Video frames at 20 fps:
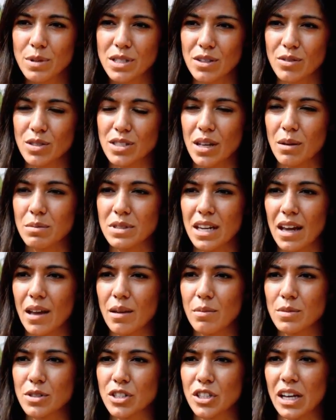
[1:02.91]
so
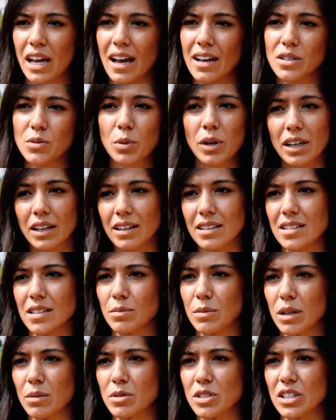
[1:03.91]
sometimes she has work and
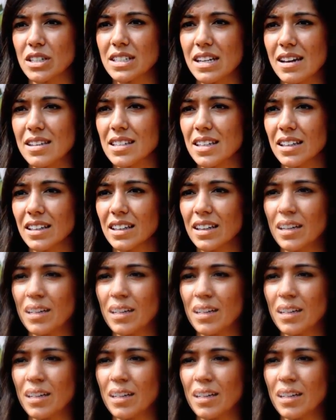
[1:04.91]
sometimes she doesn't.